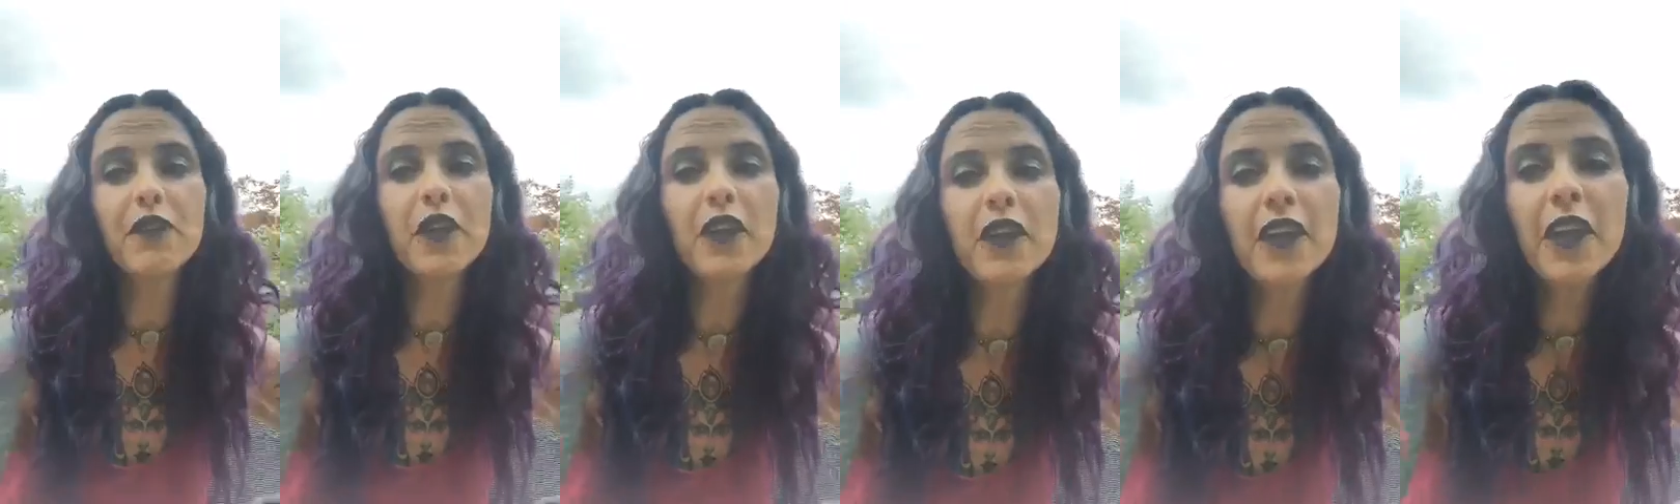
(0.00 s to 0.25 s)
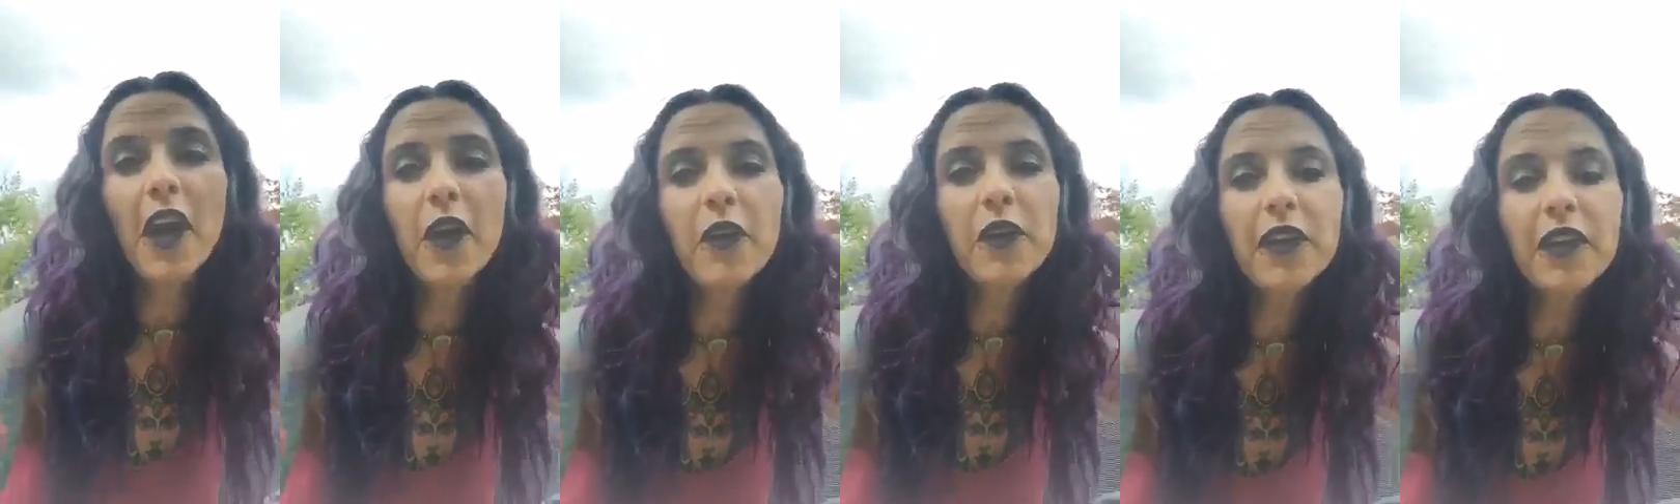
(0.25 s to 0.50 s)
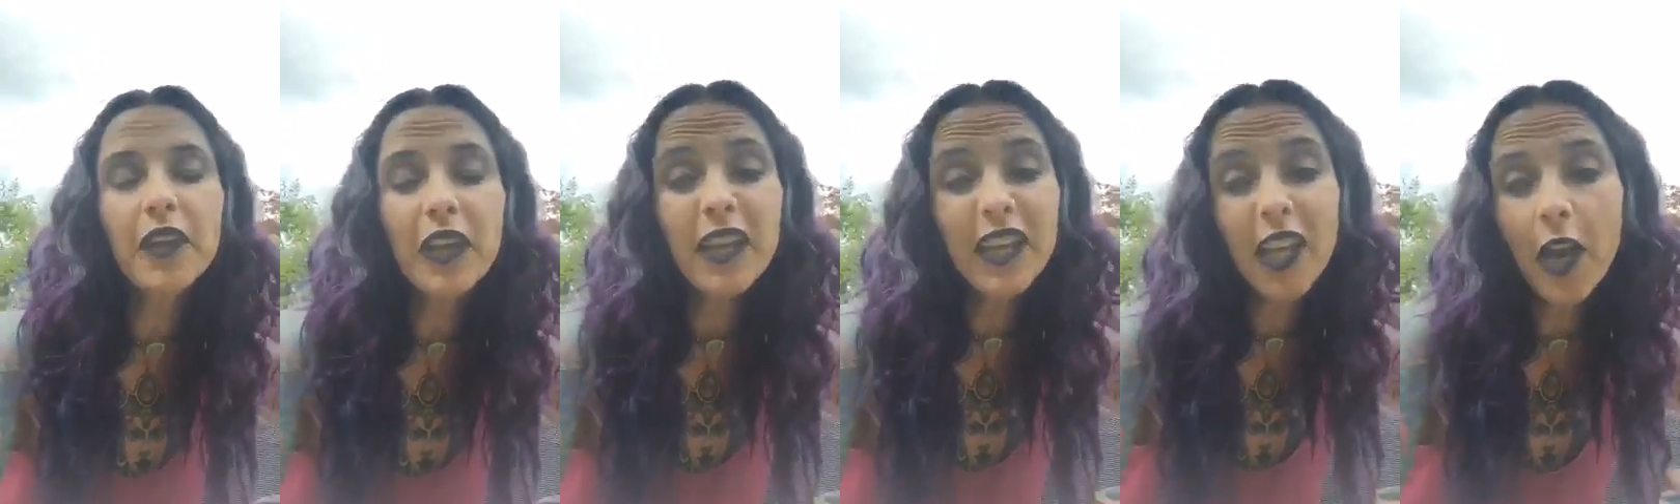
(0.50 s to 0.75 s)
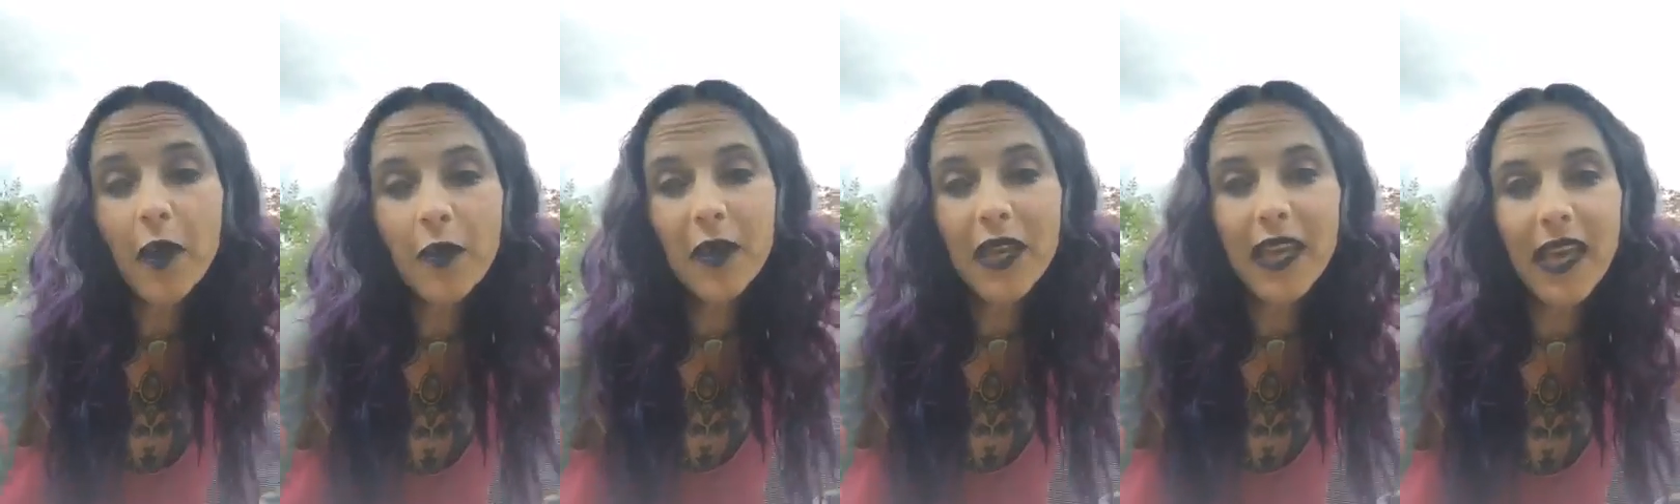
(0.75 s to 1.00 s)

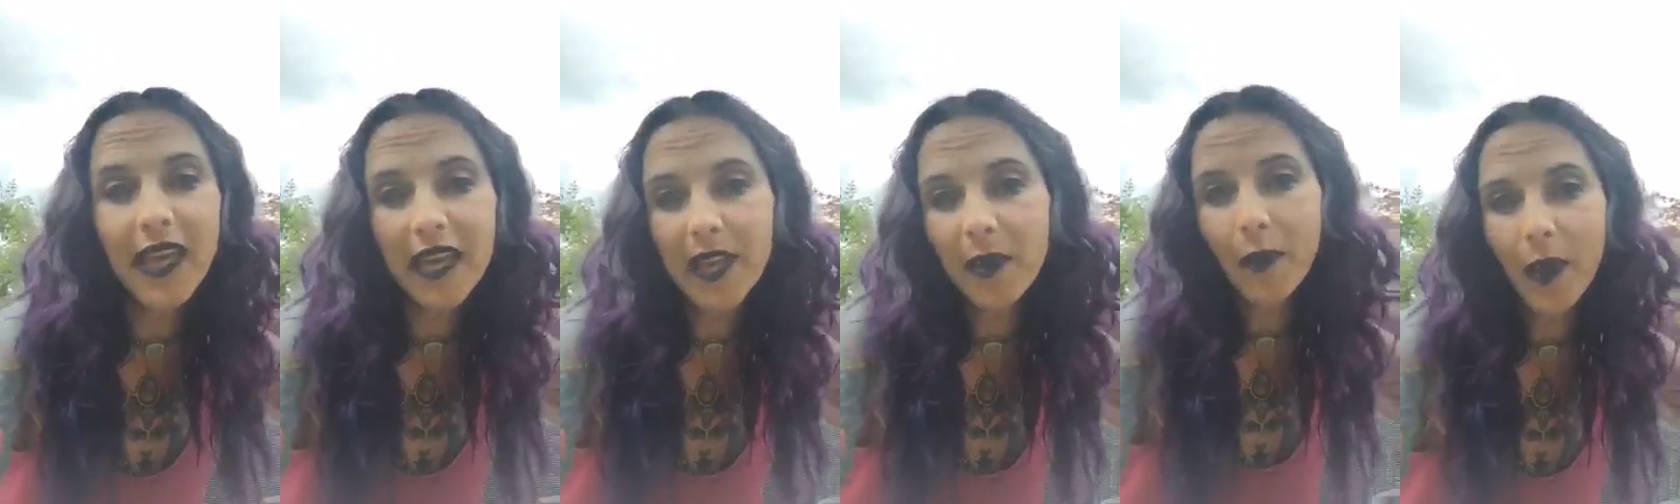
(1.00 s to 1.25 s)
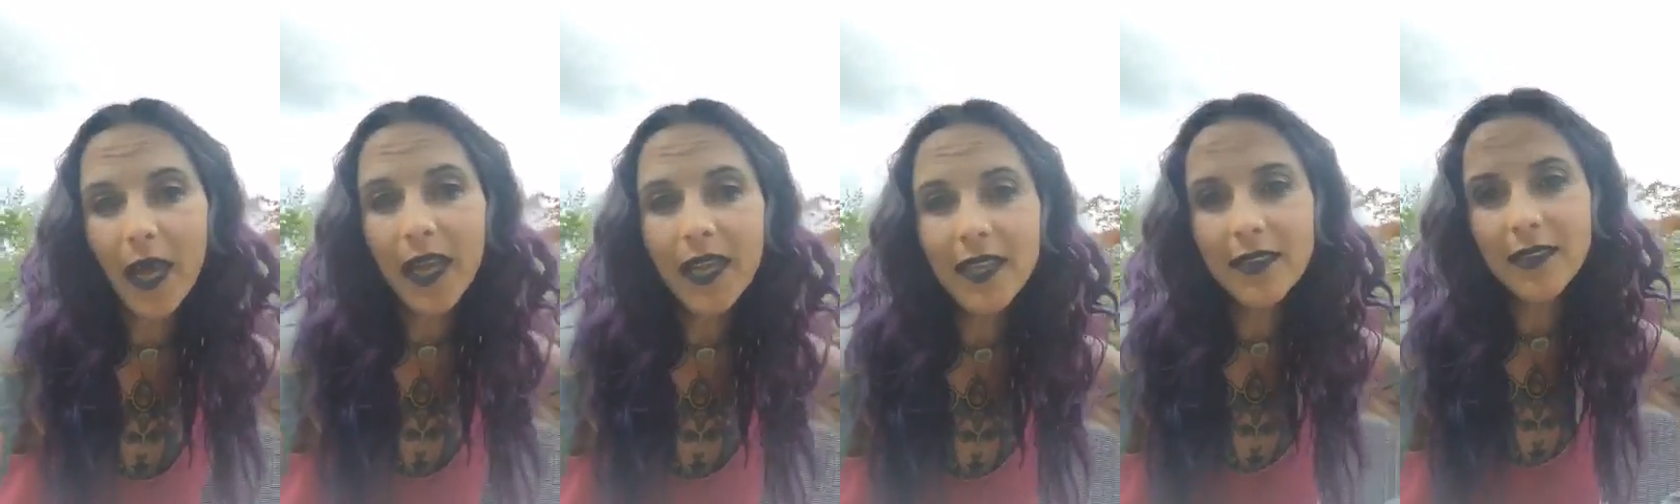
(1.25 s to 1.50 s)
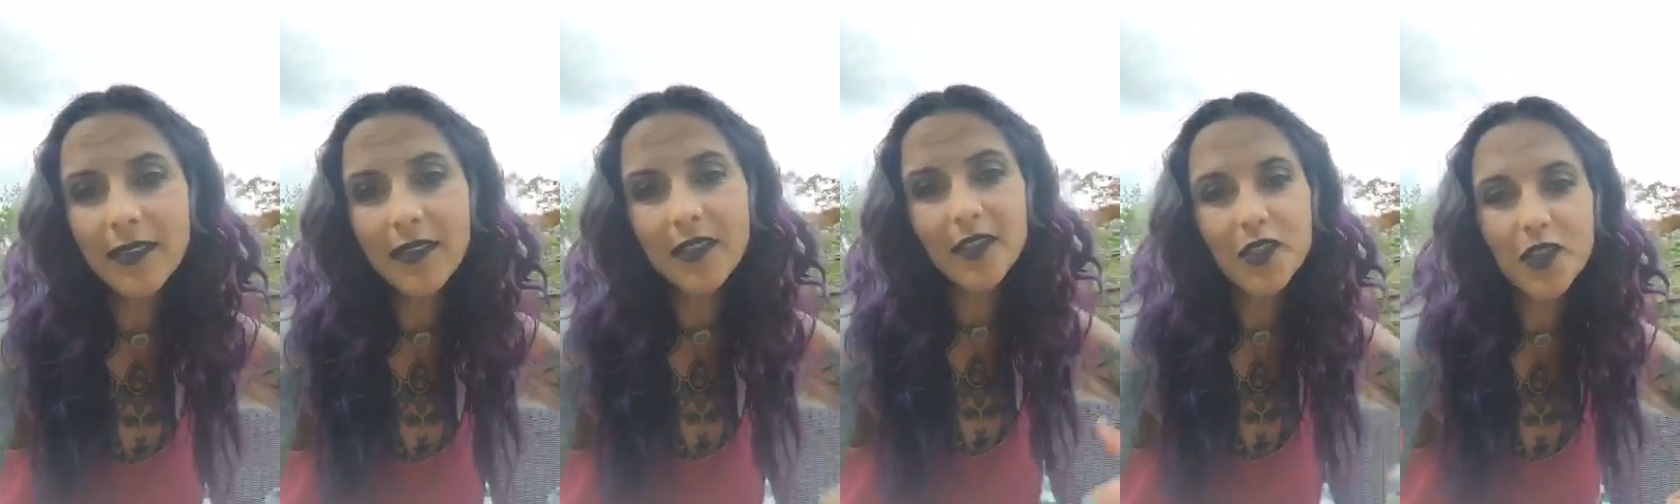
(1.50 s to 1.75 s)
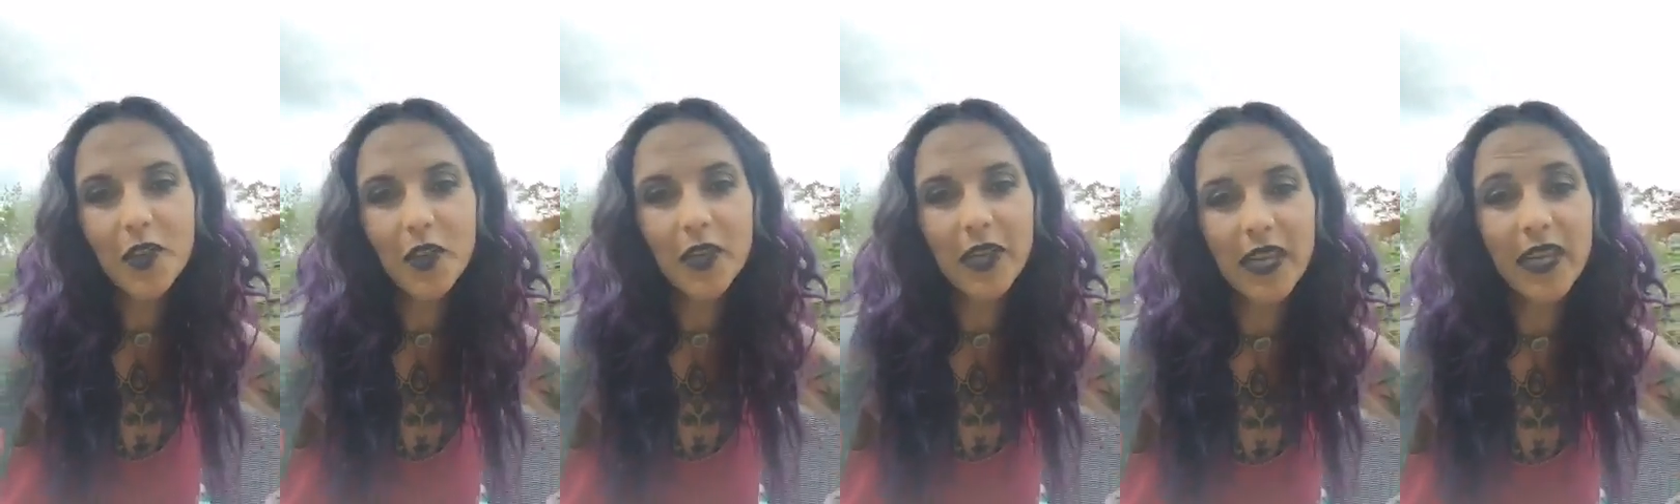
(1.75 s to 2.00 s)
yogi anyway, you can
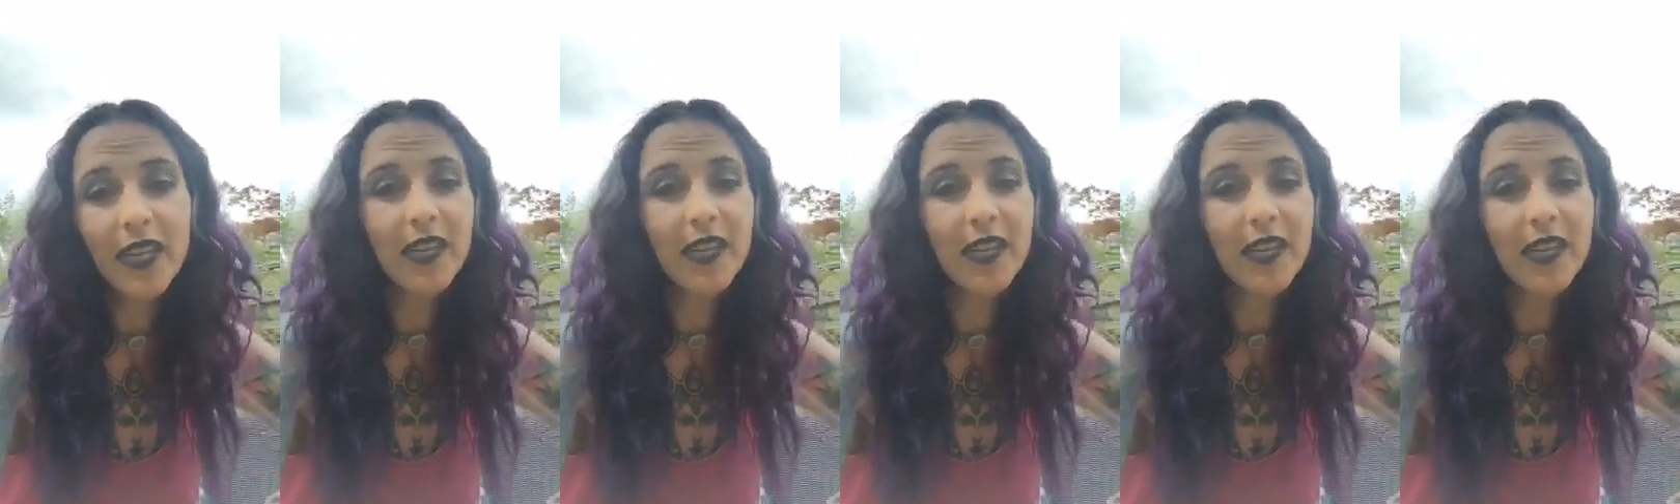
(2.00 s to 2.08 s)
join in.